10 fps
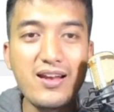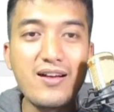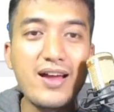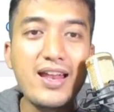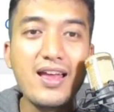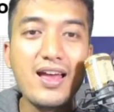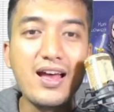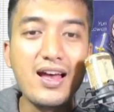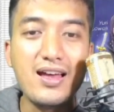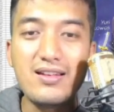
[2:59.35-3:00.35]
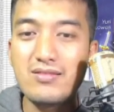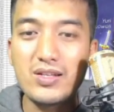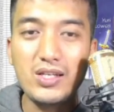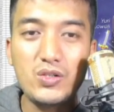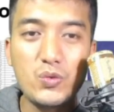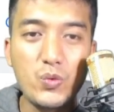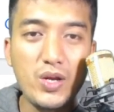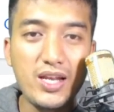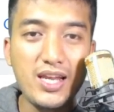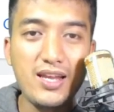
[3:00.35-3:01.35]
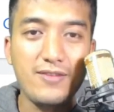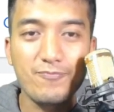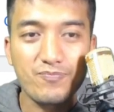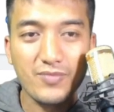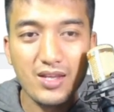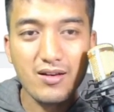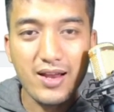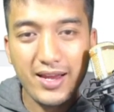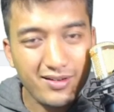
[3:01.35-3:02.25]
Alright, uh, nothing to really, you know, like